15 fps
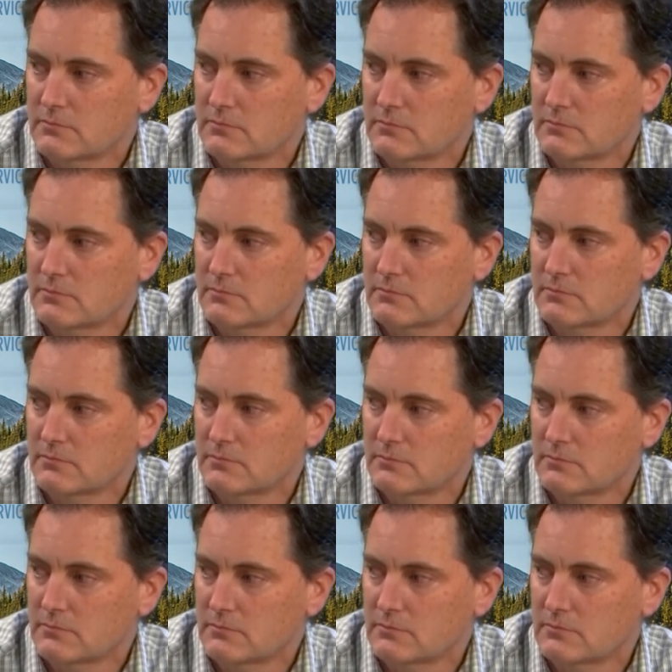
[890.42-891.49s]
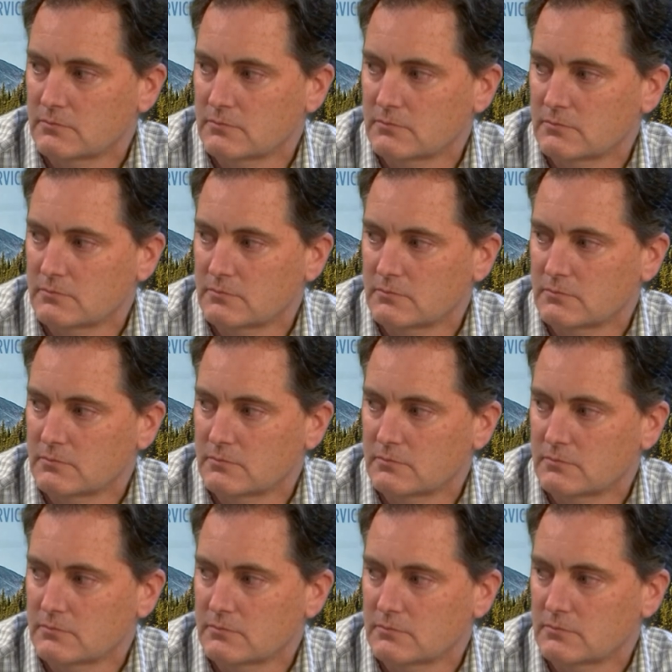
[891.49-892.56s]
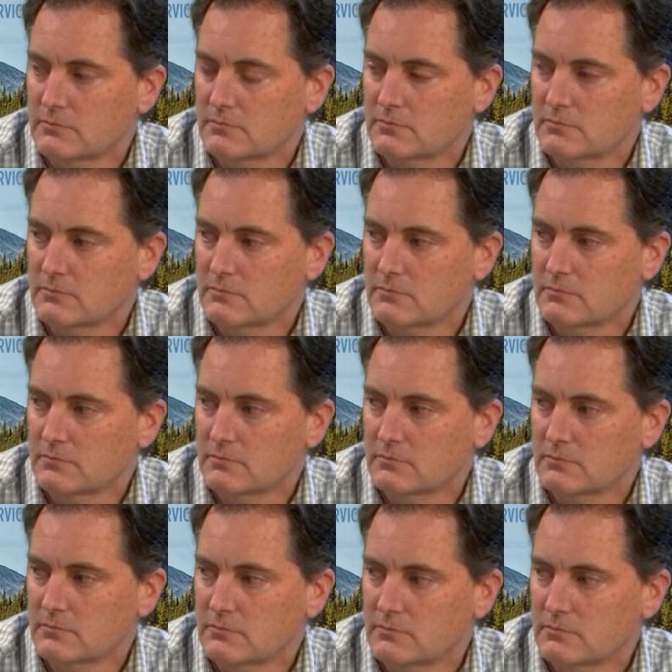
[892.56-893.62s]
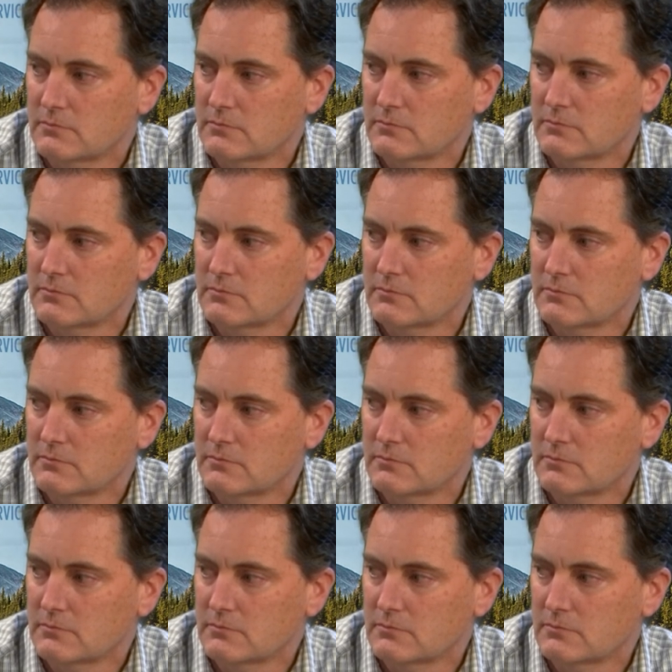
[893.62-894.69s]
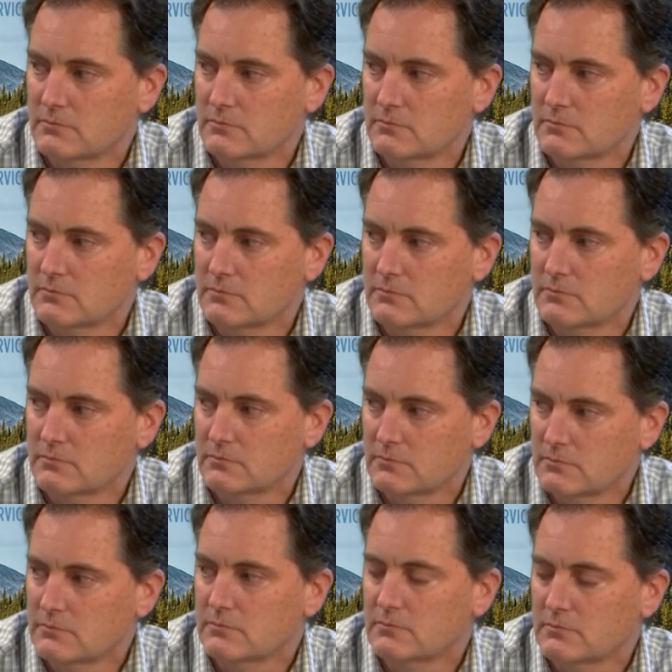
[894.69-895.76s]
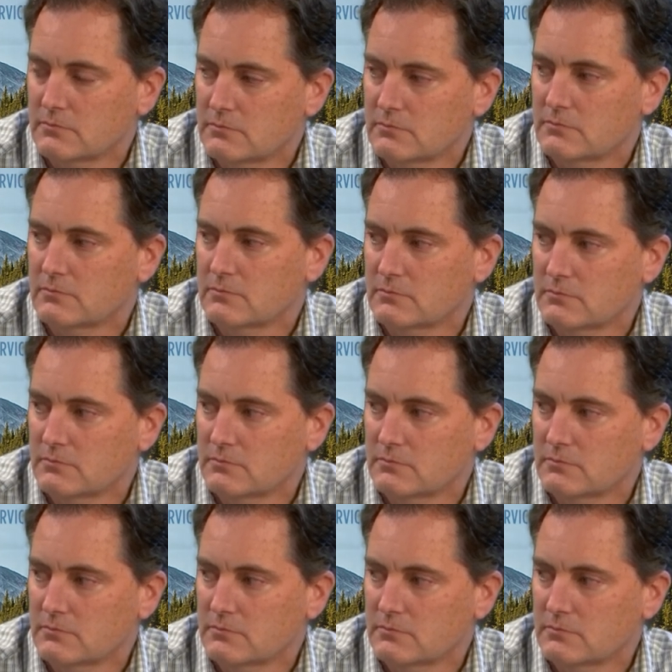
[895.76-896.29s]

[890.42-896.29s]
The person shown says nothing.